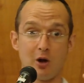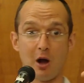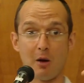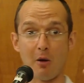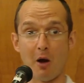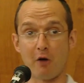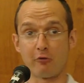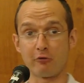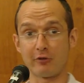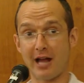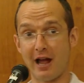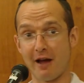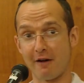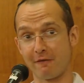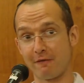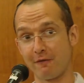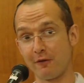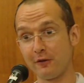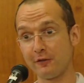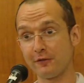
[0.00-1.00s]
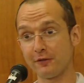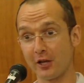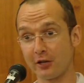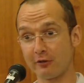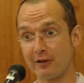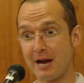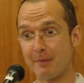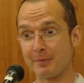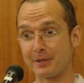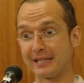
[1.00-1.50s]
a full
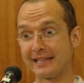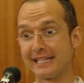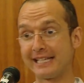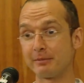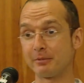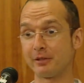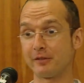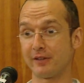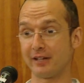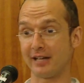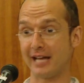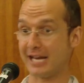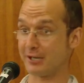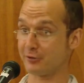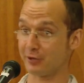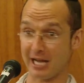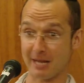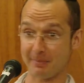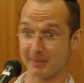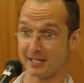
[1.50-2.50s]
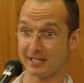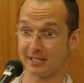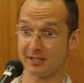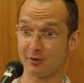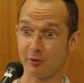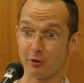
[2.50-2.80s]
Flutter app with a little bit of an Android app in it,